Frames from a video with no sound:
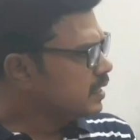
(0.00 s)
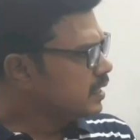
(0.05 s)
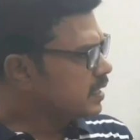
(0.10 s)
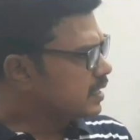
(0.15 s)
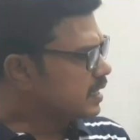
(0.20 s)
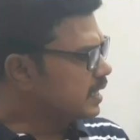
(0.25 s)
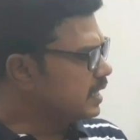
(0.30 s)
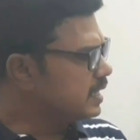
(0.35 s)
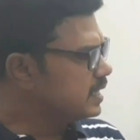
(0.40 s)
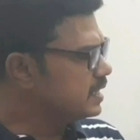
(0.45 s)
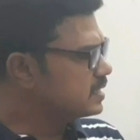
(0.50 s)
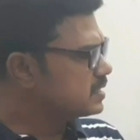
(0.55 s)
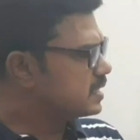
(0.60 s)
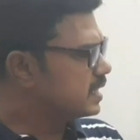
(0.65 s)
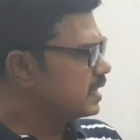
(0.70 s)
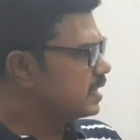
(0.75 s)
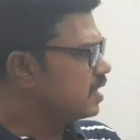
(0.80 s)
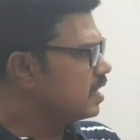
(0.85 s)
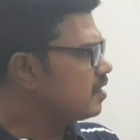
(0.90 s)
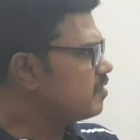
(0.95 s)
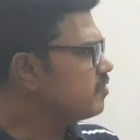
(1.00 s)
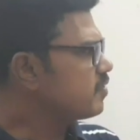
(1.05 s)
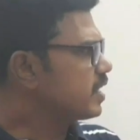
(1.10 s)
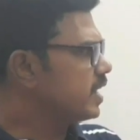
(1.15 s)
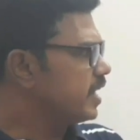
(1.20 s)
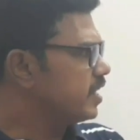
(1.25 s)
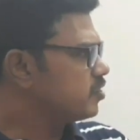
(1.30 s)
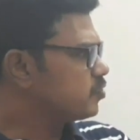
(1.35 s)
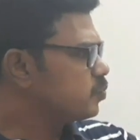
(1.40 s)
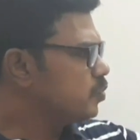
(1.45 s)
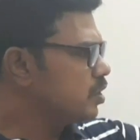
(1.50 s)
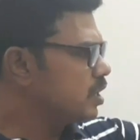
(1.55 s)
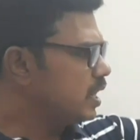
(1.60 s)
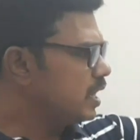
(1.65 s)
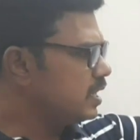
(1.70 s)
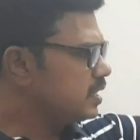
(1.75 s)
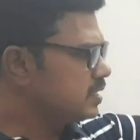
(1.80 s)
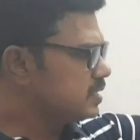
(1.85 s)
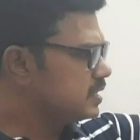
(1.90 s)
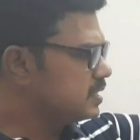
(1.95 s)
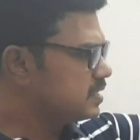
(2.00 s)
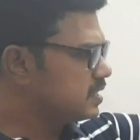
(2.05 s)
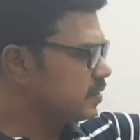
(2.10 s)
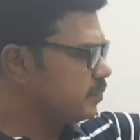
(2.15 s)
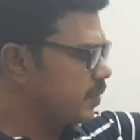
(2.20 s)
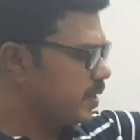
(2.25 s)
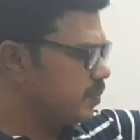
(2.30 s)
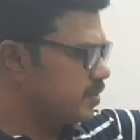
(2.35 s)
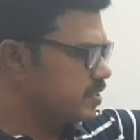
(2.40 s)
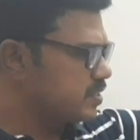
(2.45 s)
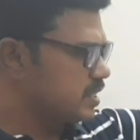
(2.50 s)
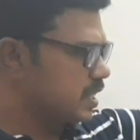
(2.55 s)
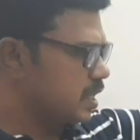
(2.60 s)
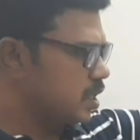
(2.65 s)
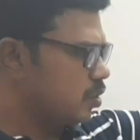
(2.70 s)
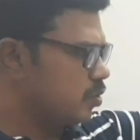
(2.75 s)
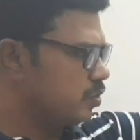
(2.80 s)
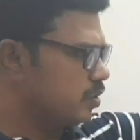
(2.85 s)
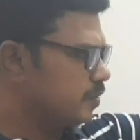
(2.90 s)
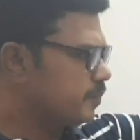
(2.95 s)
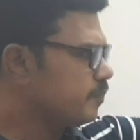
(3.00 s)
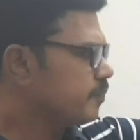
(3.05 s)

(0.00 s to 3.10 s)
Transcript: credit side of cash book or receipts and payments account.